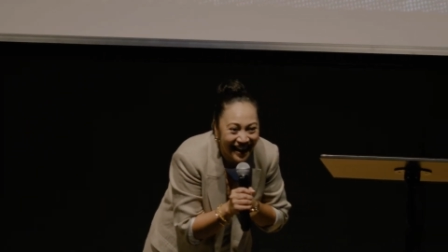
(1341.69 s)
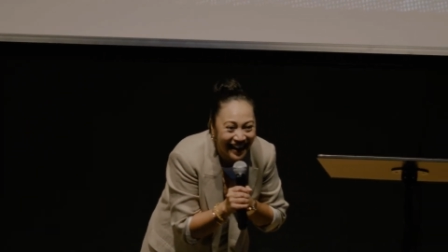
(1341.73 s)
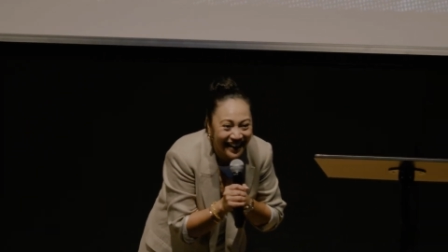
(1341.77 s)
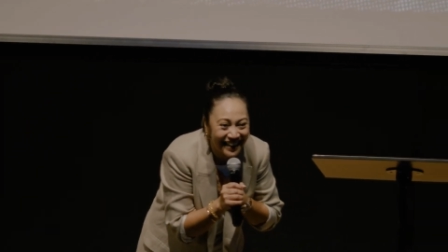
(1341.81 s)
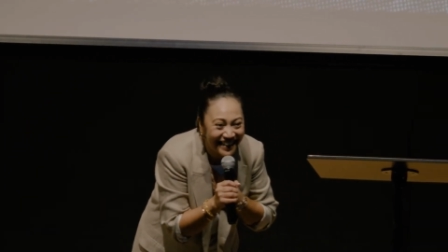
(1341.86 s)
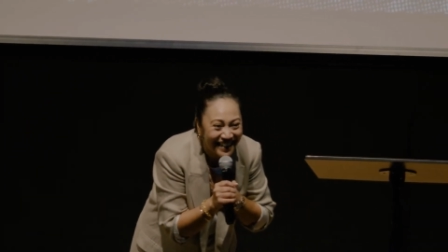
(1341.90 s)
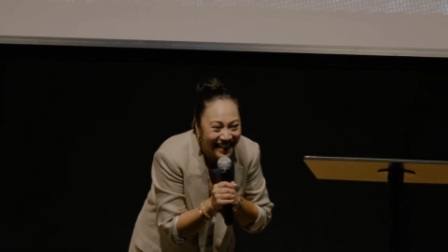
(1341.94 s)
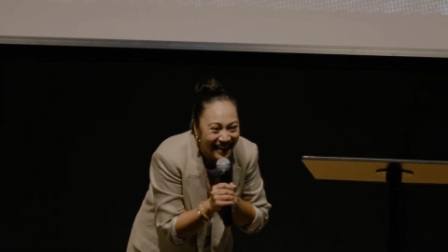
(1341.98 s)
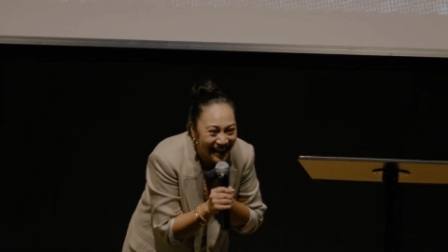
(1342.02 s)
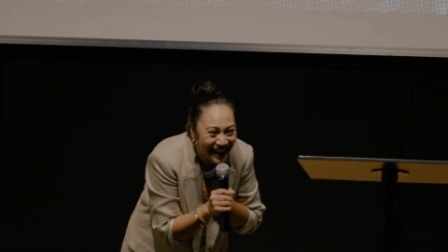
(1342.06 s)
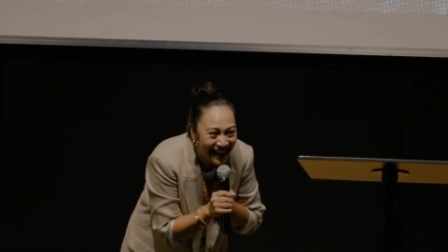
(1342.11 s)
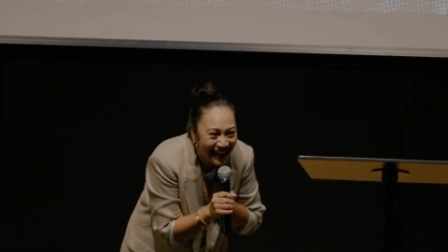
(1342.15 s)

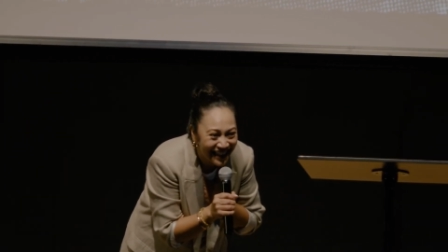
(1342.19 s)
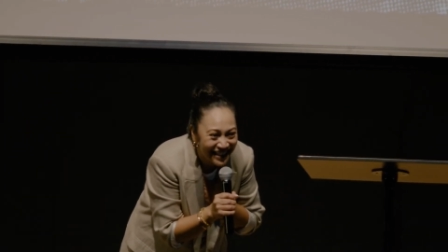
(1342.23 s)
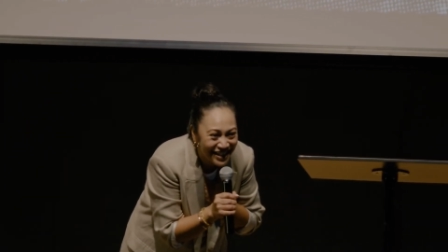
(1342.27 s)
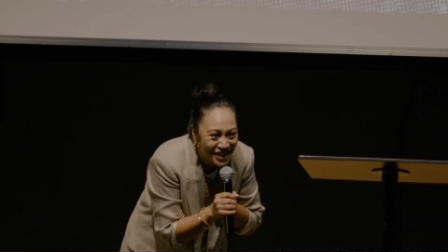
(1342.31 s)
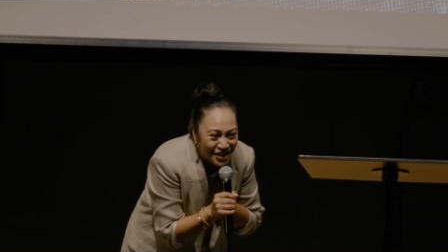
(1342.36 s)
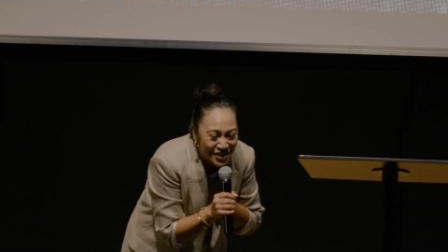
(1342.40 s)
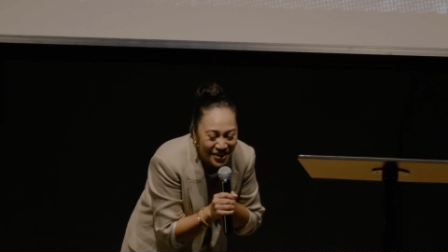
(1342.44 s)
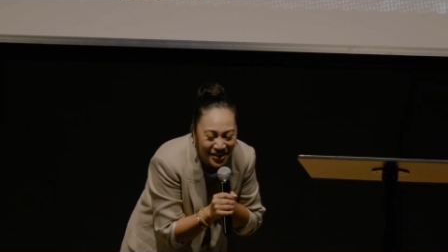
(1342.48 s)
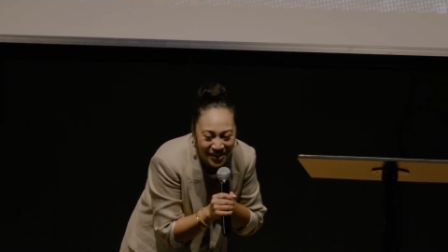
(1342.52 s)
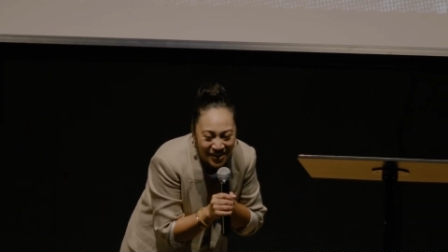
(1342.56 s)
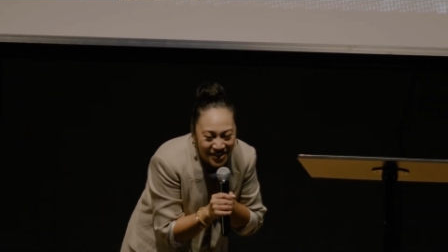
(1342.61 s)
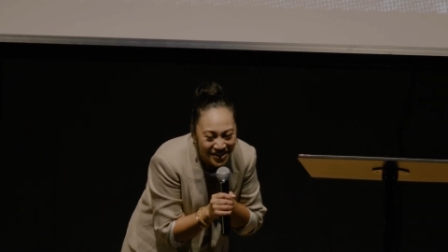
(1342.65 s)
Again,
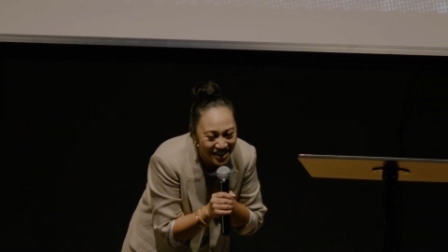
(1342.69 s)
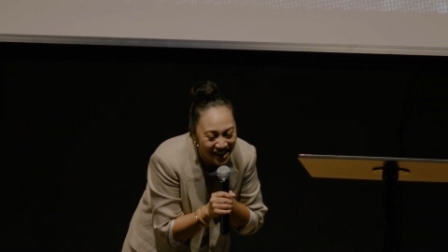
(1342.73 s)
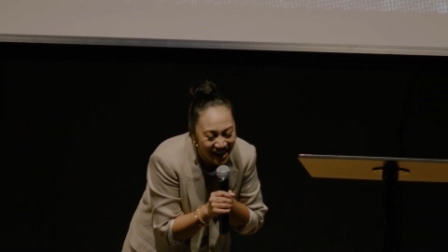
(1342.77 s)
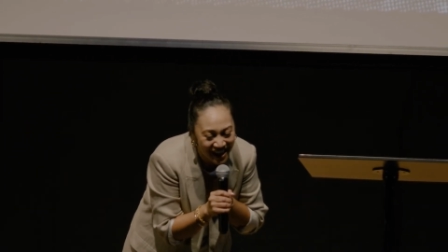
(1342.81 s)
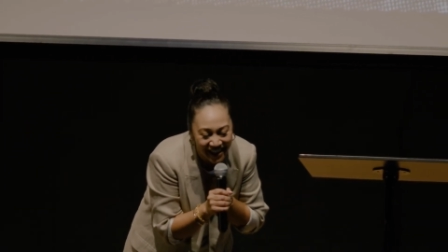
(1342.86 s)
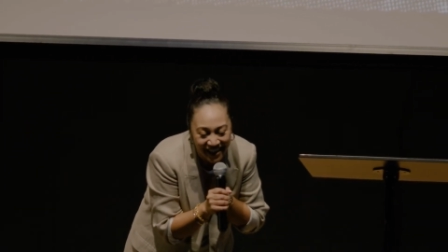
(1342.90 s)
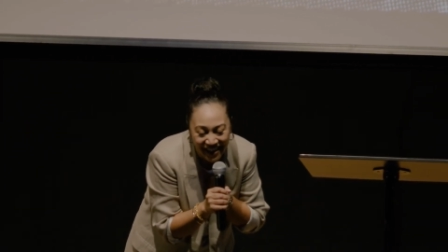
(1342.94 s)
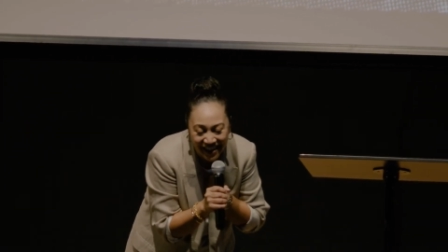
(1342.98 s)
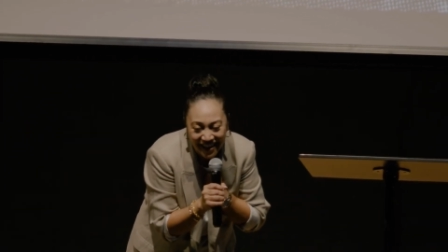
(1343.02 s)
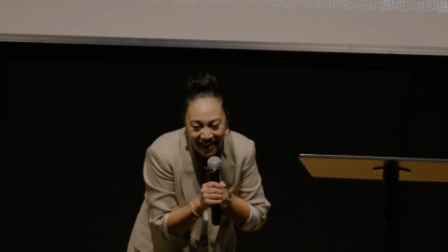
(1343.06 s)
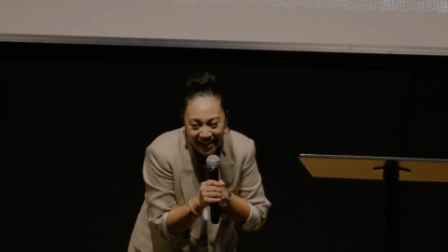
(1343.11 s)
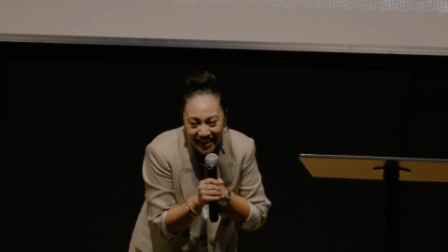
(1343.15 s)
church,
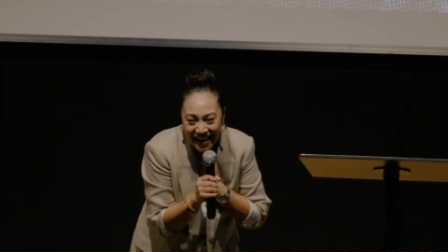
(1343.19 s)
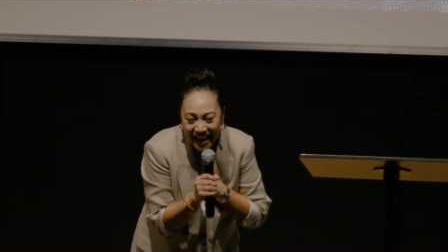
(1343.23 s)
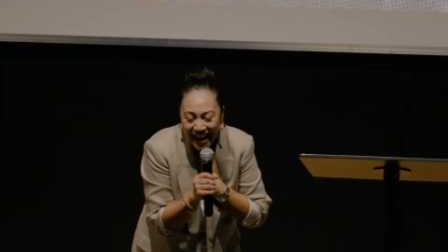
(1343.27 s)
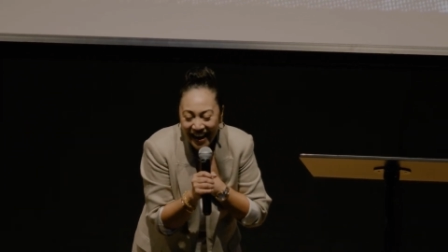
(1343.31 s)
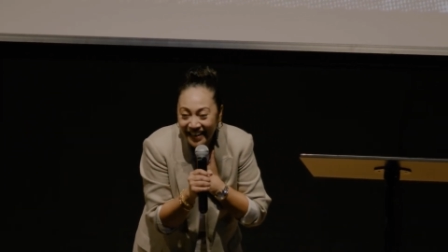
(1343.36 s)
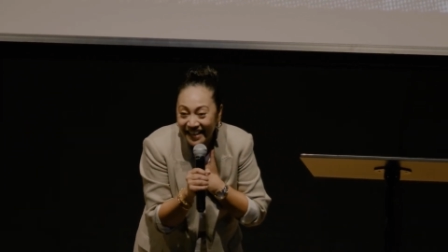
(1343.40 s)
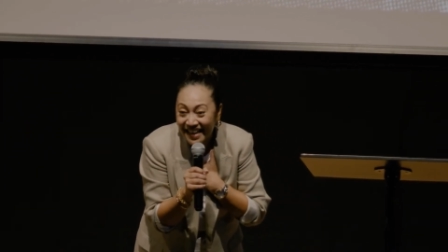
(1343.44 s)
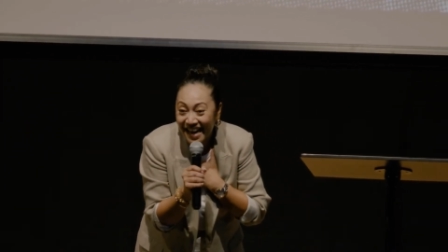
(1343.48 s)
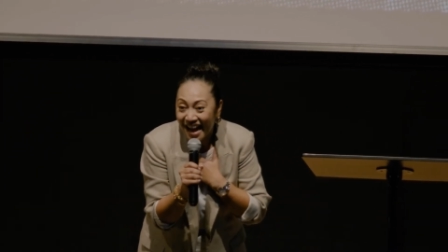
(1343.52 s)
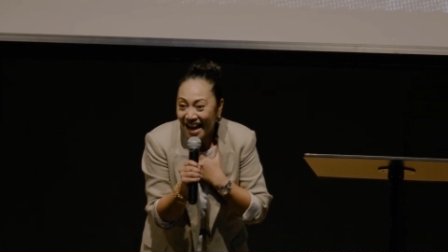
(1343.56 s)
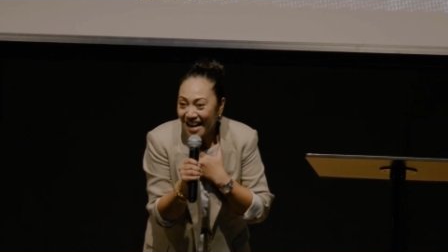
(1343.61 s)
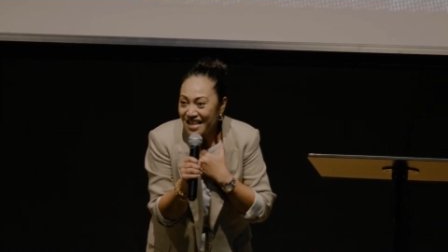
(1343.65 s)
I
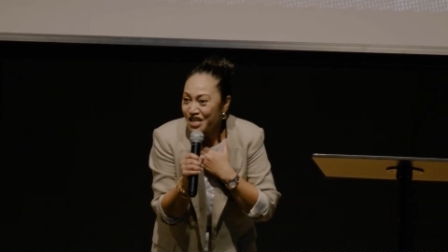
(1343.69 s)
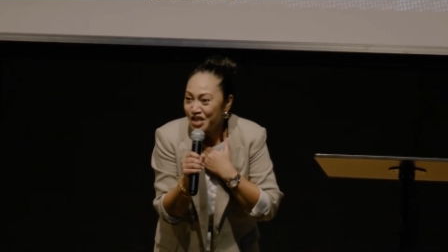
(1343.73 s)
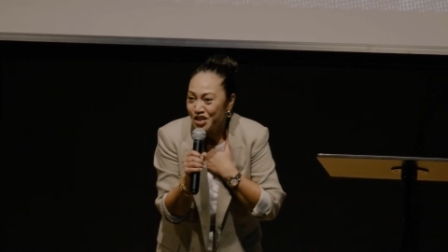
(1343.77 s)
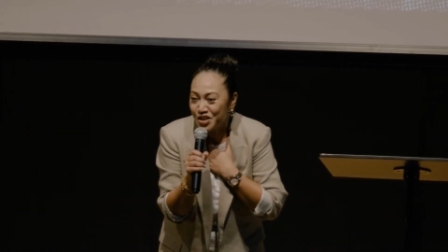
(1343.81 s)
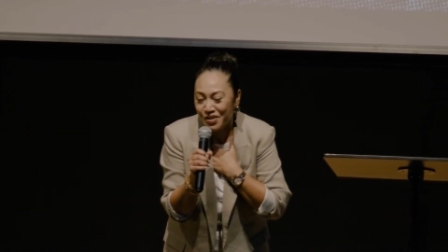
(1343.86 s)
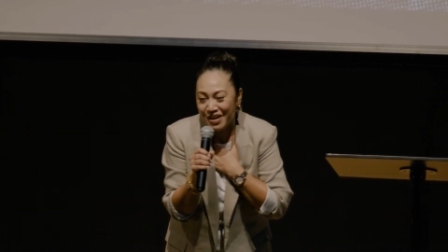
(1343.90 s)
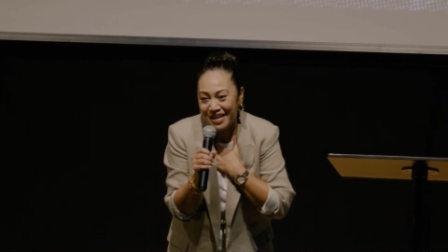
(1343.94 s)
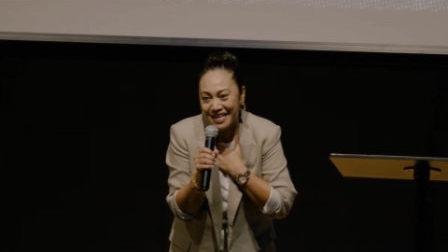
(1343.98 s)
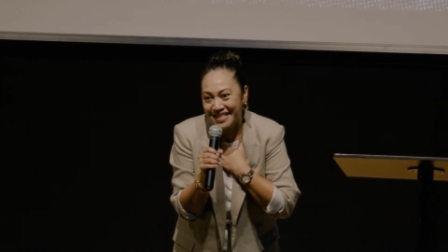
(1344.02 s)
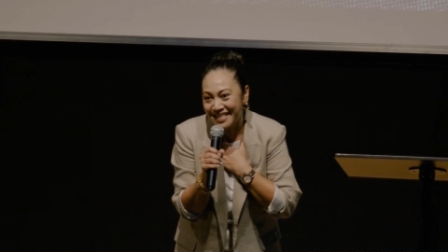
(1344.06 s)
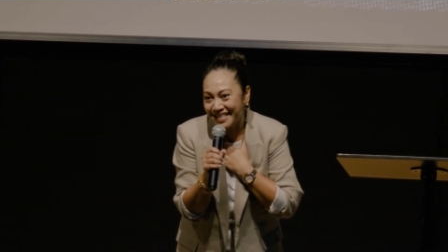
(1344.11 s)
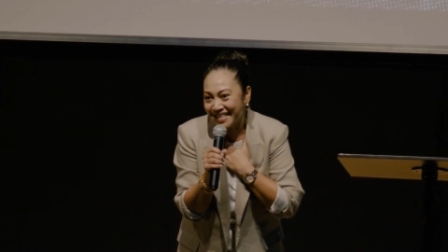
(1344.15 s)
can't
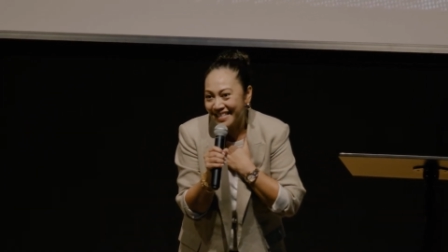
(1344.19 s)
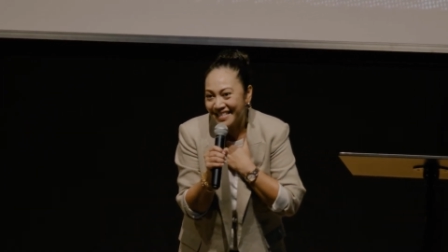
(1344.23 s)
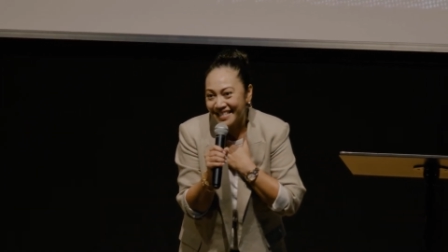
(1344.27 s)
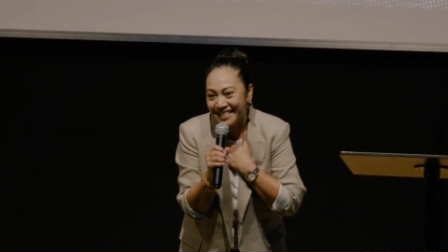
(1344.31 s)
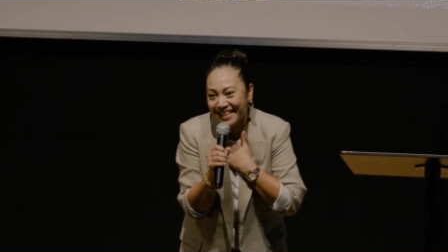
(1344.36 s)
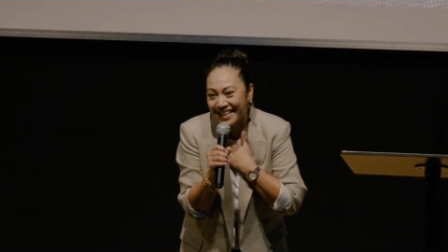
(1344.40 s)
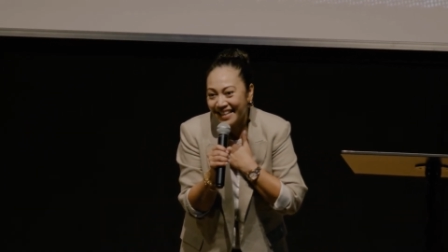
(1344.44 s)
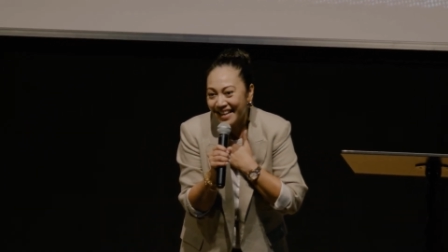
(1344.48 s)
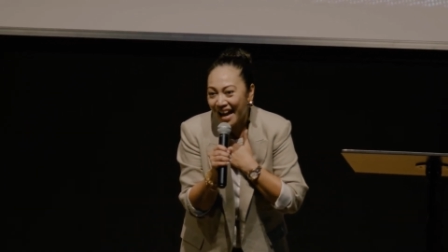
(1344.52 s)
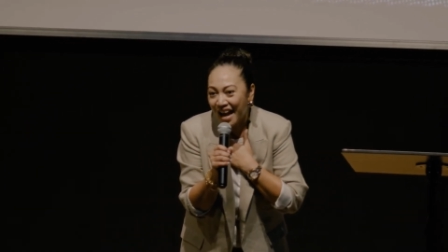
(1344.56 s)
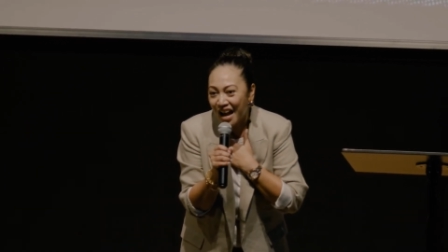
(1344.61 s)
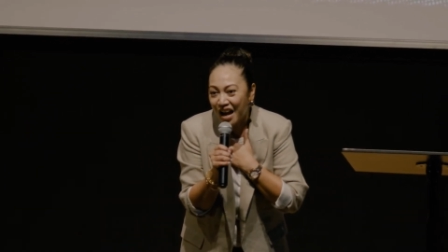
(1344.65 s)
stress this
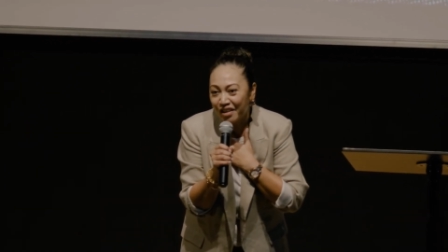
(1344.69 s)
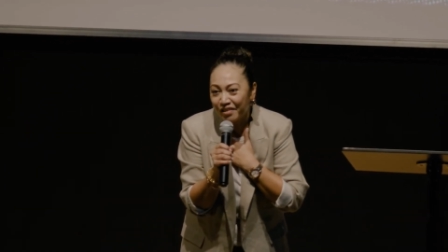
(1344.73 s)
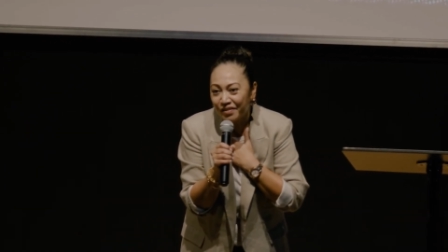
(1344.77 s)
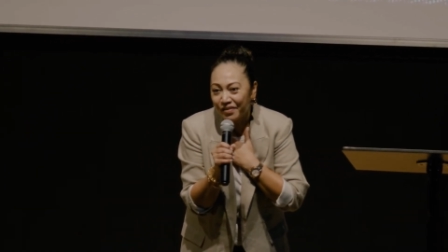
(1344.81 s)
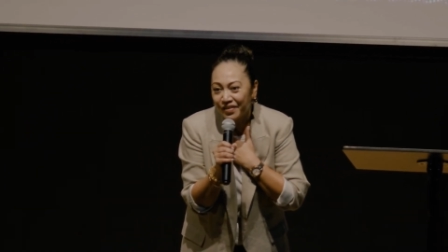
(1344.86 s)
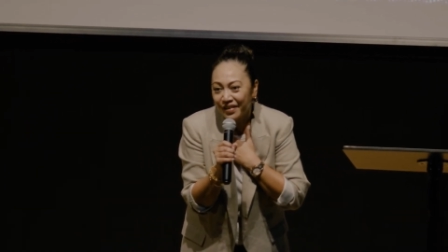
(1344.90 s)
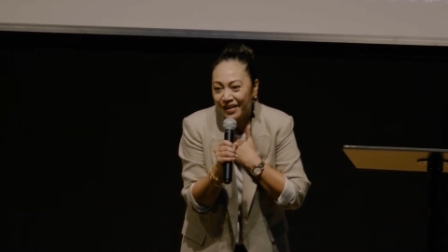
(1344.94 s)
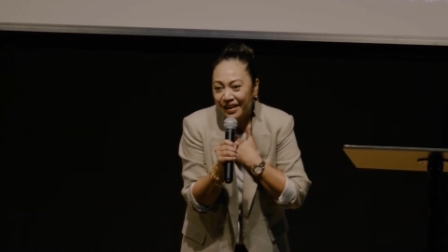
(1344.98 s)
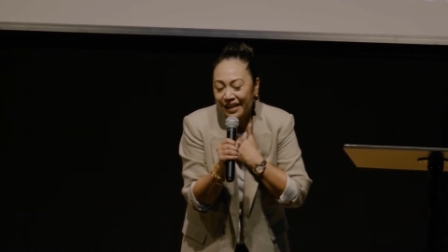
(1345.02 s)
enough.